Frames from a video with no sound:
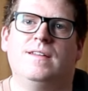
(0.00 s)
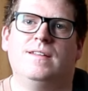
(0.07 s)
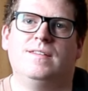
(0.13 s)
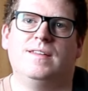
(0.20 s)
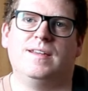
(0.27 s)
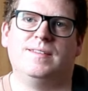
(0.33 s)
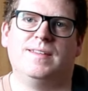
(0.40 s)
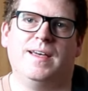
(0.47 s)

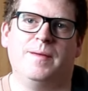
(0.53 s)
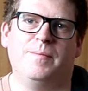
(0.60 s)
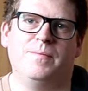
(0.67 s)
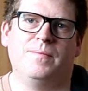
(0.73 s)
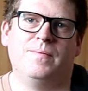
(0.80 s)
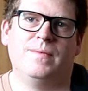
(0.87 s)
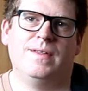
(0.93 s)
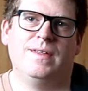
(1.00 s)
takes time,
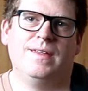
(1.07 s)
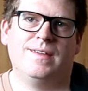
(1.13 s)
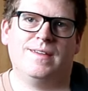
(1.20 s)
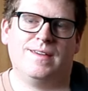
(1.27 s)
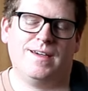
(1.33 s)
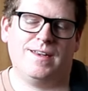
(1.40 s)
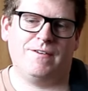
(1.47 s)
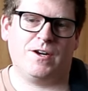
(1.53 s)

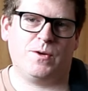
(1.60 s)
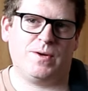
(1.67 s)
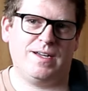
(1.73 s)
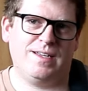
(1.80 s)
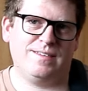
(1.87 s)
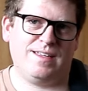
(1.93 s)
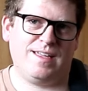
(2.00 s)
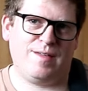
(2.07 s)
and it
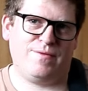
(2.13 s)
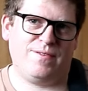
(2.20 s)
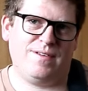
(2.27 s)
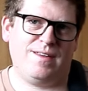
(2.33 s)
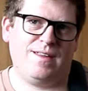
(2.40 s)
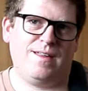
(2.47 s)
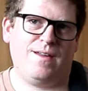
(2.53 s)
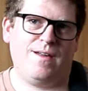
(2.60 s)
requires
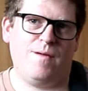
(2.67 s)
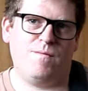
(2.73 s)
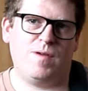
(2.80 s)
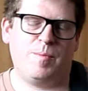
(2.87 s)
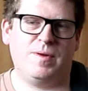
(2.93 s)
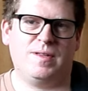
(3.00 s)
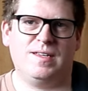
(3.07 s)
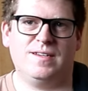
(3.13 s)
effort and
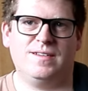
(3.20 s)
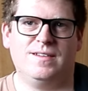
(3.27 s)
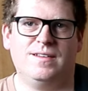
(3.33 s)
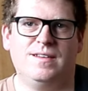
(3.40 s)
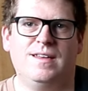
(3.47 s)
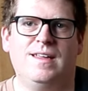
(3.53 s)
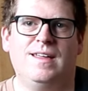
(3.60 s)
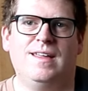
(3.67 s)

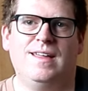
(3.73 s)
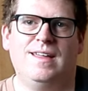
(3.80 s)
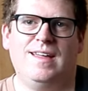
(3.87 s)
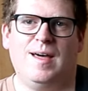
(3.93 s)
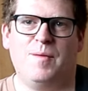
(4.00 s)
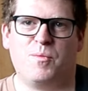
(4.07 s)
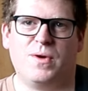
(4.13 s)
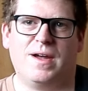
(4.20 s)
repetition
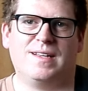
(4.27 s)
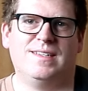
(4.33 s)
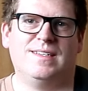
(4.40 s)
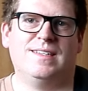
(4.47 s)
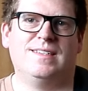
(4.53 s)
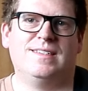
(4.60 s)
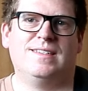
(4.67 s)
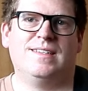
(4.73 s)
and
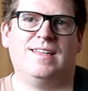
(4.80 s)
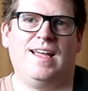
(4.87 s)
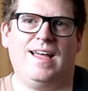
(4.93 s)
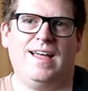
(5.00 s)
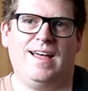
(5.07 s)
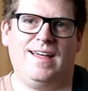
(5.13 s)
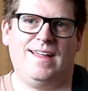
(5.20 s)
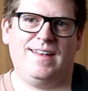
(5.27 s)
practice
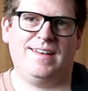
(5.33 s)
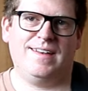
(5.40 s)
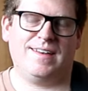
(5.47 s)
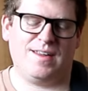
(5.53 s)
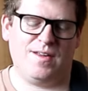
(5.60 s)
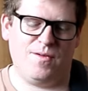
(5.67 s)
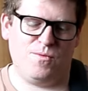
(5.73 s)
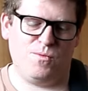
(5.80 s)
and
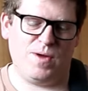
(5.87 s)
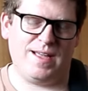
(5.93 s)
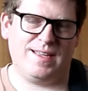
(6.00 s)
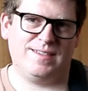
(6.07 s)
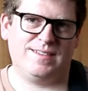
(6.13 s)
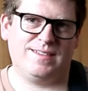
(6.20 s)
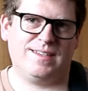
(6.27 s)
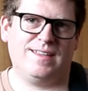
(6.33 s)

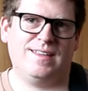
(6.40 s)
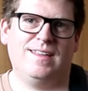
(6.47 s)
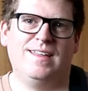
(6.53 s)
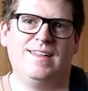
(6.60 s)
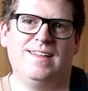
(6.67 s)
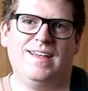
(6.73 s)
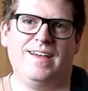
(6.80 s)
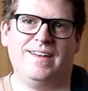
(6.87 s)
rest,
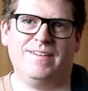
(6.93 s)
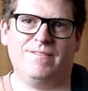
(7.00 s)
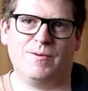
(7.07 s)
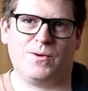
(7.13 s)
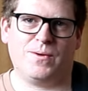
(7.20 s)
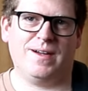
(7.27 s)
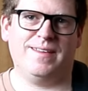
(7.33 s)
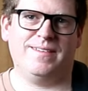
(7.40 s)
and it
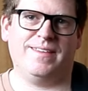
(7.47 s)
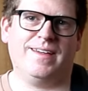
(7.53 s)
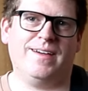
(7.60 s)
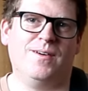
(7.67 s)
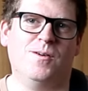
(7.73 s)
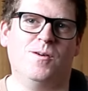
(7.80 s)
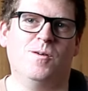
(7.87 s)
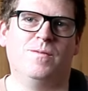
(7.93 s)
requires that
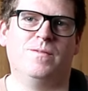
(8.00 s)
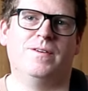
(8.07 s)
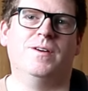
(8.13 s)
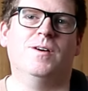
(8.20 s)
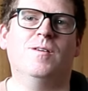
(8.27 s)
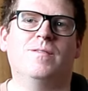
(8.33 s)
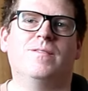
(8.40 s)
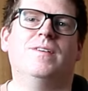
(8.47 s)
over and
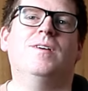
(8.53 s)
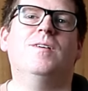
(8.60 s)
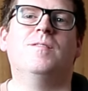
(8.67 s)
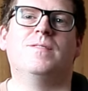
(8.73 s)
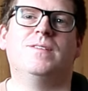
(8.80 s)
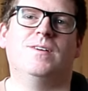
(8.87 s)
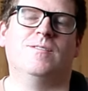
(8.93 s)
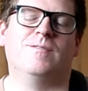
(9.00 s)
over and
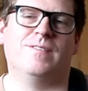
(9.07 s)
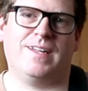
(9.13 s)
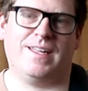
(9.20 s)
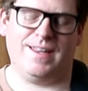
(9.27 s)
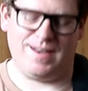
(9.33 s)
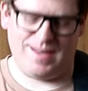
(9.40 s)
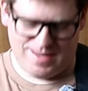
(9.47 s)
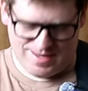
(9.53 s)
over and over again